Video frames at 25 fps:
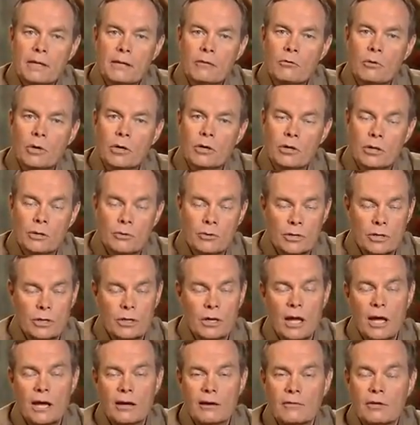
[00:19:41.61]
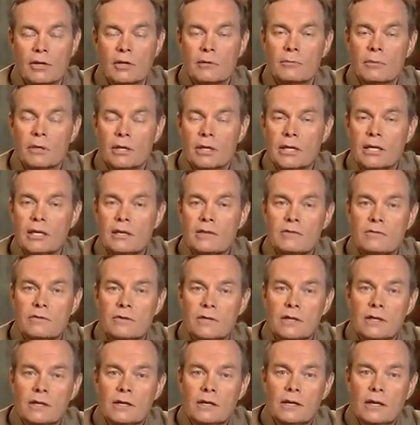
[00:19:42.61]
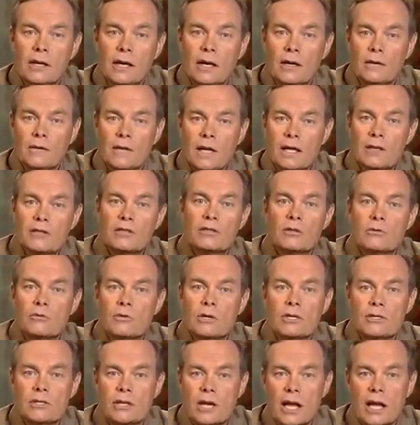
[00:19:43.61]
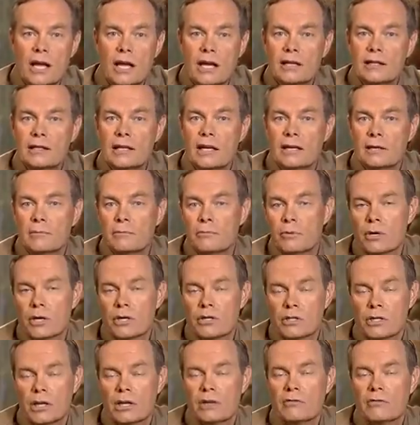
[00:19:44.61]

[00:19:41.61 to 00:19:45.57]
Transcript: where there was a lot of unbelief. And that's the reason I had that impression.